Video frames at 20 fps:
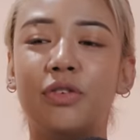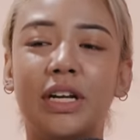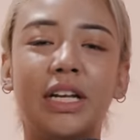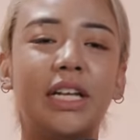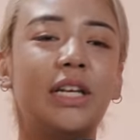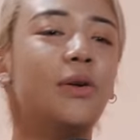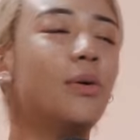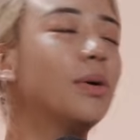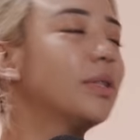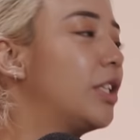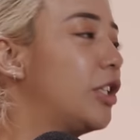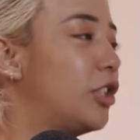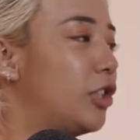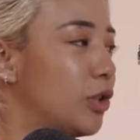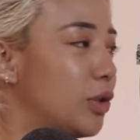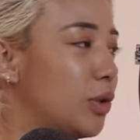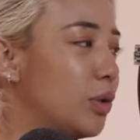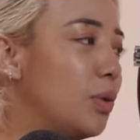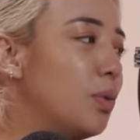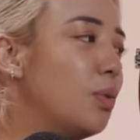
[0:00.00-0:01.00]
so really know what to
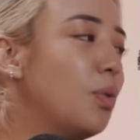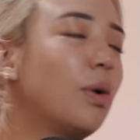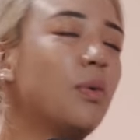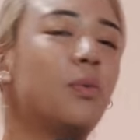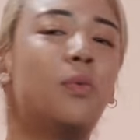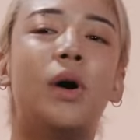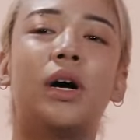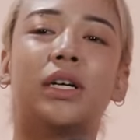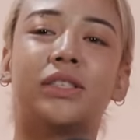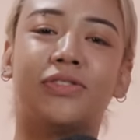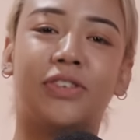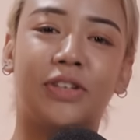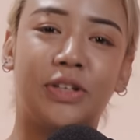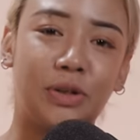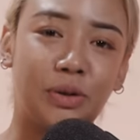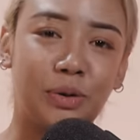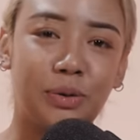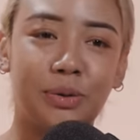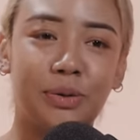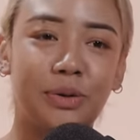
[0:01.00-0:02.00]
do, what works for
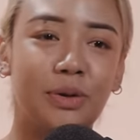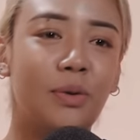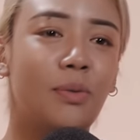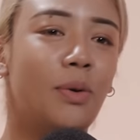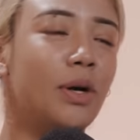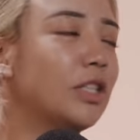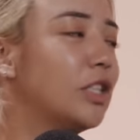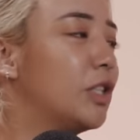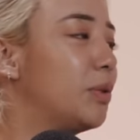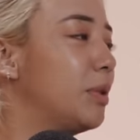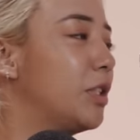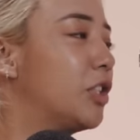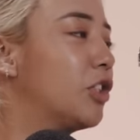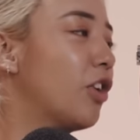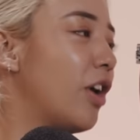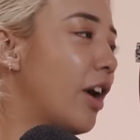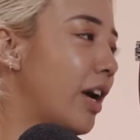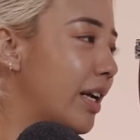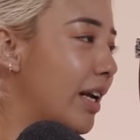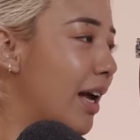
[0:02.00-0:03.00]
you, you know, what you should be
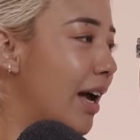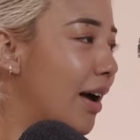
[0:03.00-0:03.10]
trying